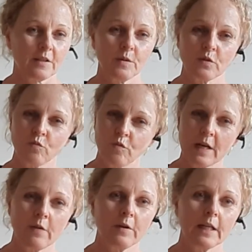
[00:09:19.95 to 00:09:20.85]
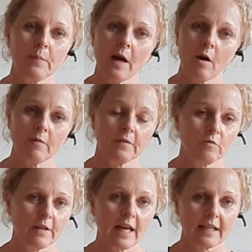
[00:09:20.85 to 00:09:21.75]
So it's a really, really powerful
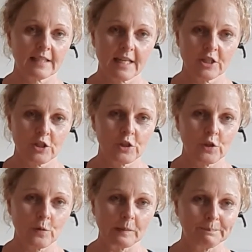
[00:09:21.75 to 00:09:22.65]
relaxation tool.